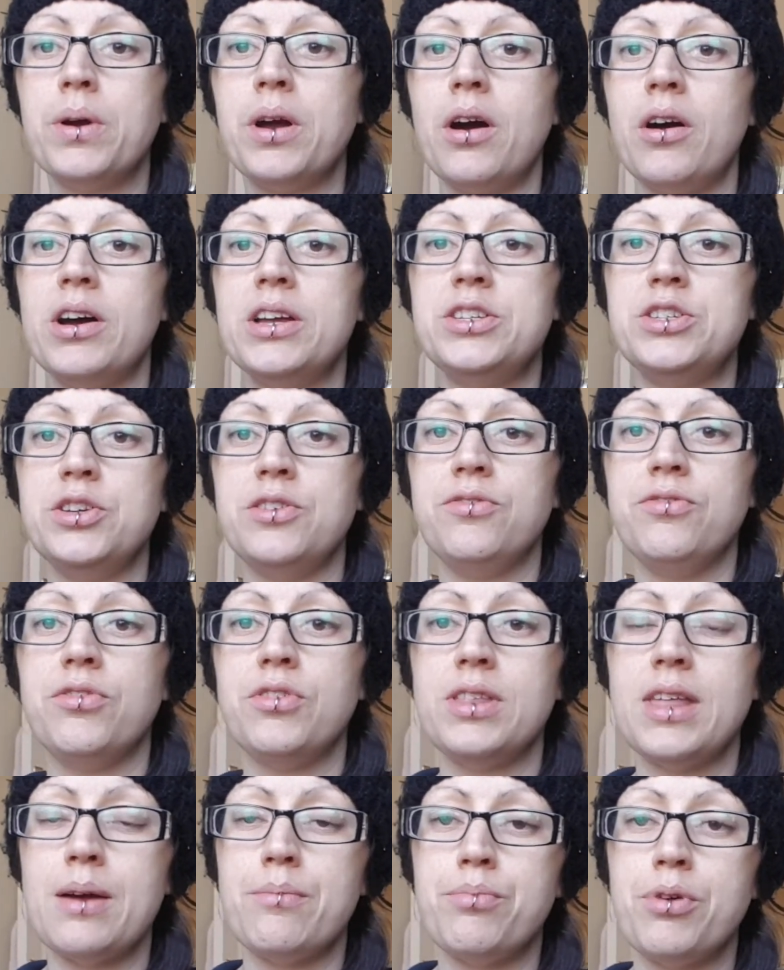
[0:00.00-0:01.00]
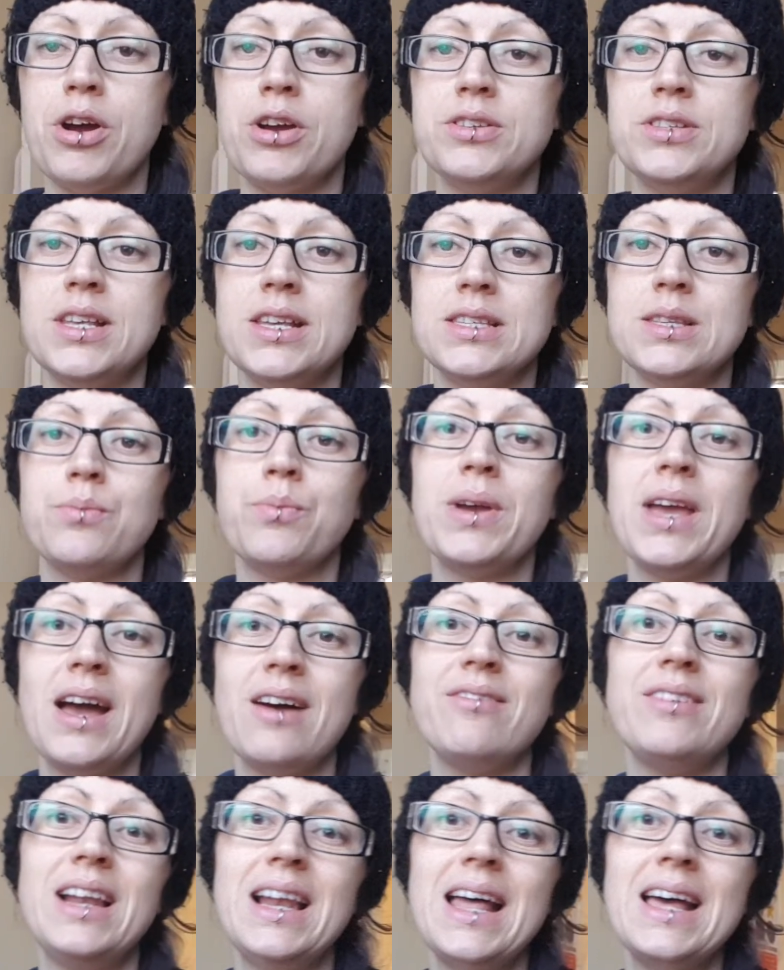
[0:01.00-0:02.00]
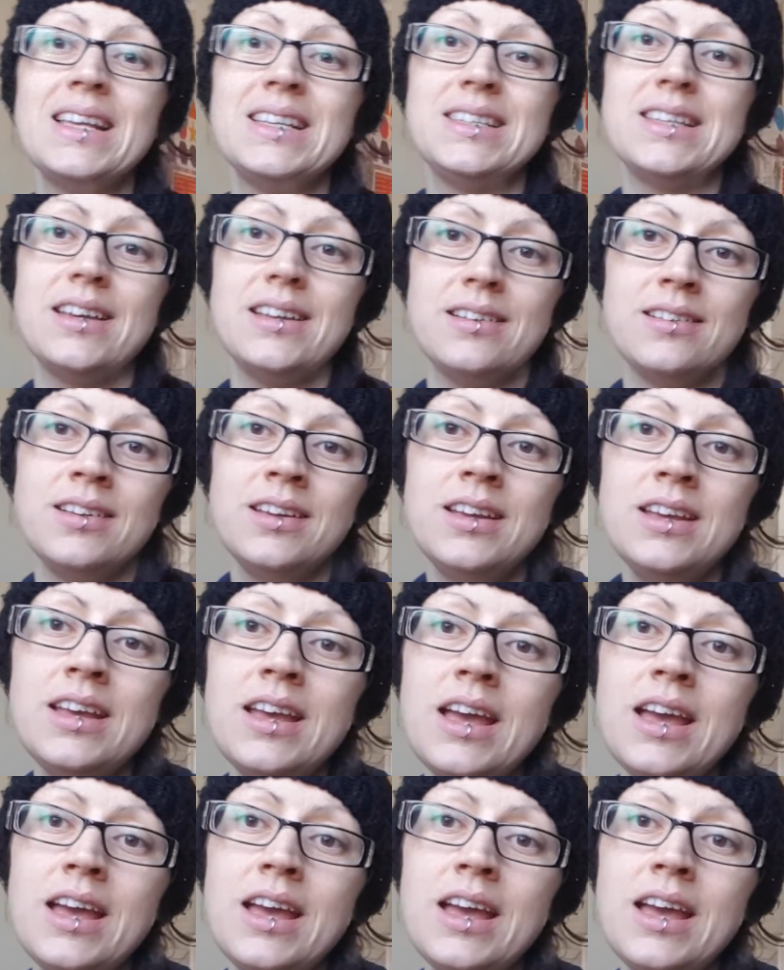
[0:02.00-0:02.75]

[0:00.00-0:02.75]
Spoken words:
guide you through that process, and we have a lesson